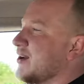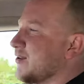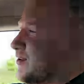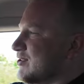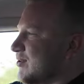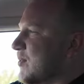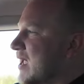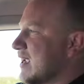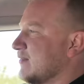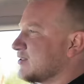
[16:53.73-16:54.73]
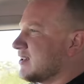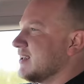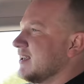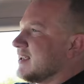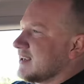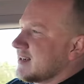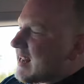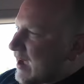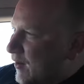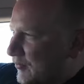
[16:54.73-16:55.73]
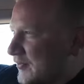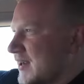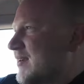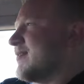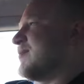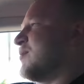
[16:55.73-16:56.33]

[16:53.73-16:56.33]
across the waves, and you let off and it